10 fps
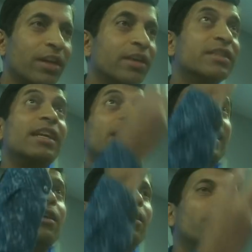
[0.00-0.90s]

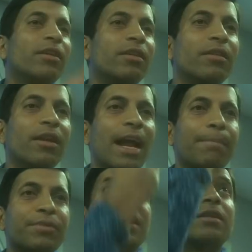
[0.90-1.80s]
sending
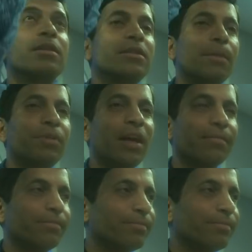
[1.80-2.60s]
crap signals up there.